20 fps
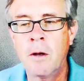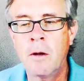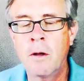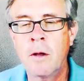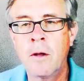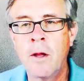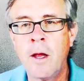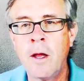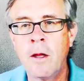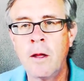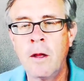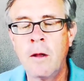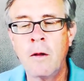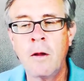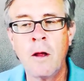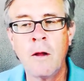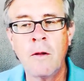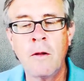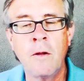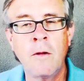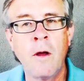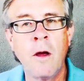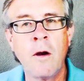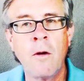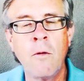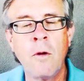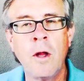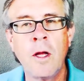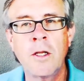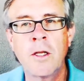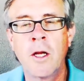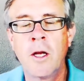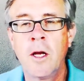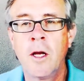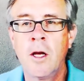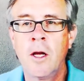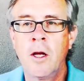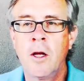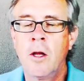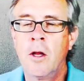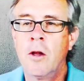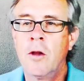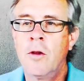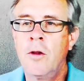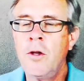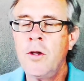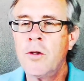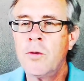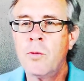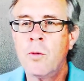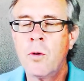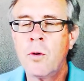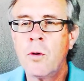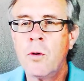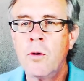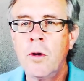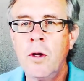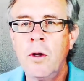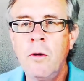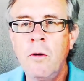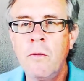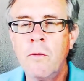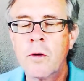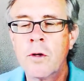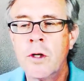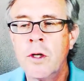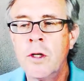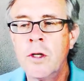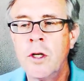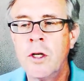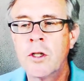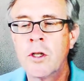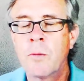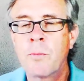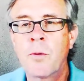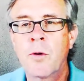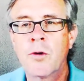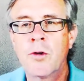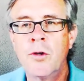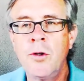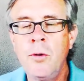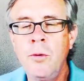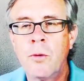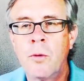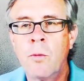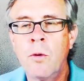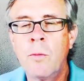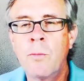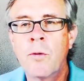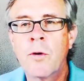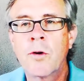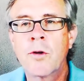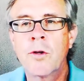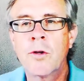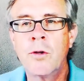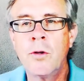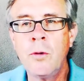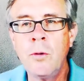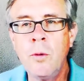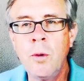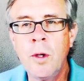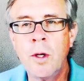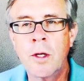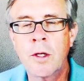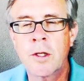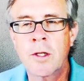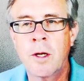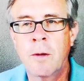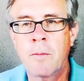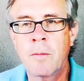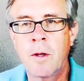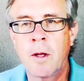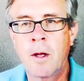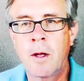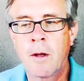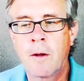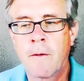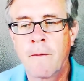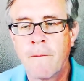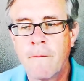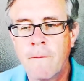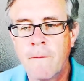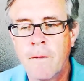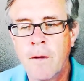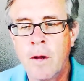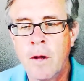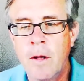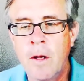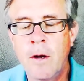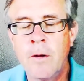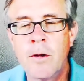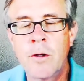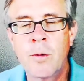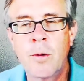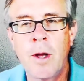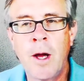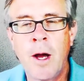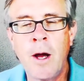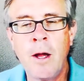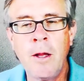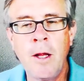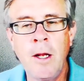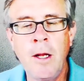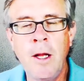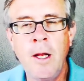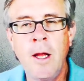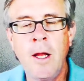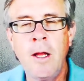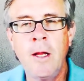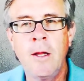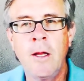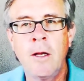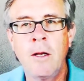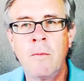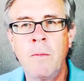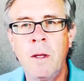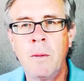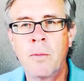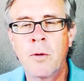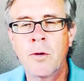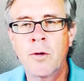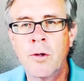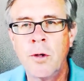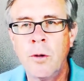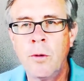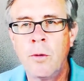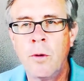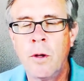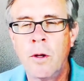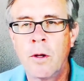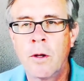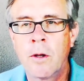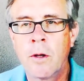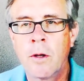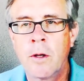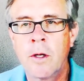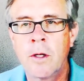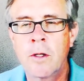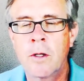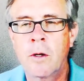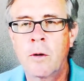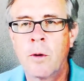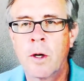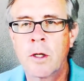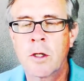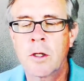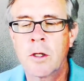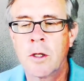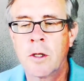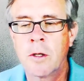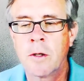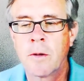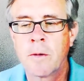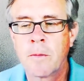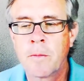You know, you think you, know, you got to realize this world, the universe, is, is a pursuit. We're pursuing something. Now, does reality need anything to be pursued? Is the question.